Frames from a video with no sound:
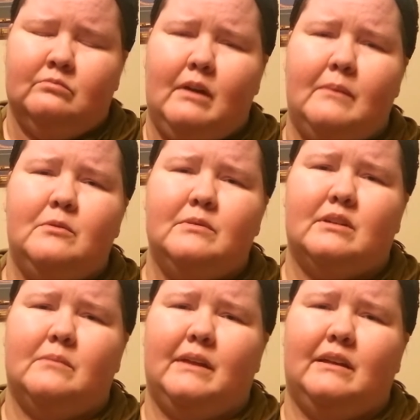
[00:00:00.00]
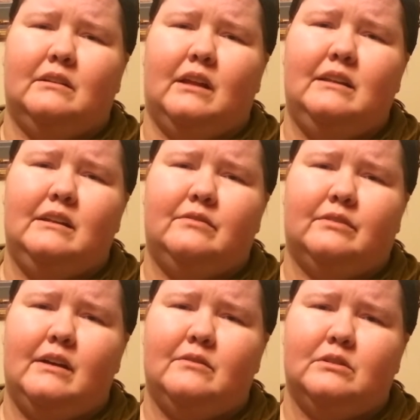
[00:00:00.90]
maybe with something lightly
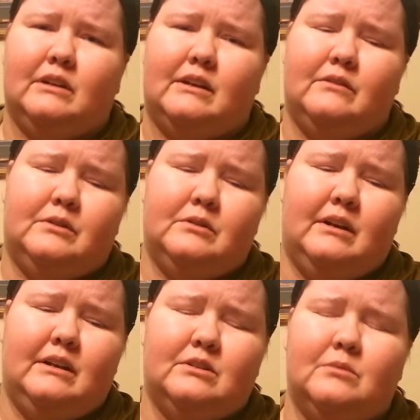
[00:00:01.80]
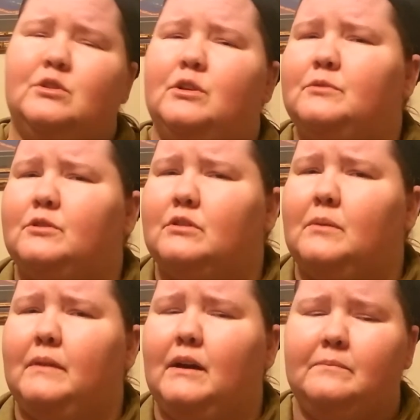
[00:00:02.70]
flavored, like if you're eating some chips or
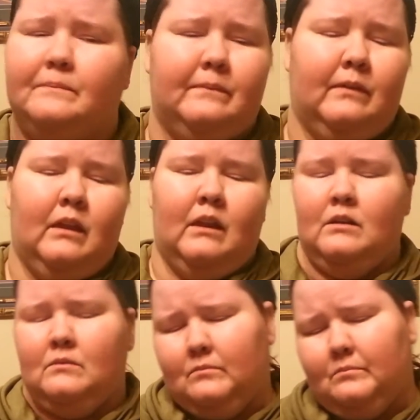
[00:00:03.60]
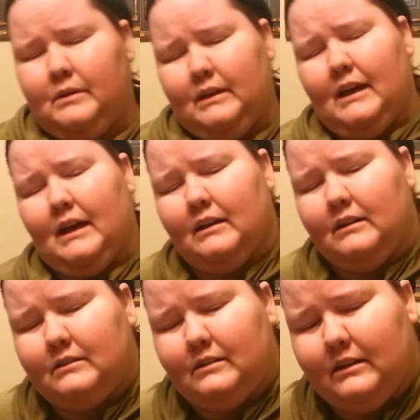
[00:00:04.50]
something. But yeah,
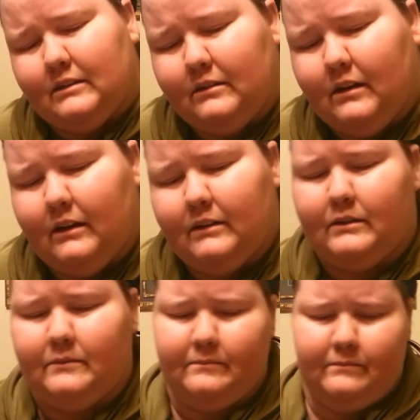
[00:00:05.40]
it's not...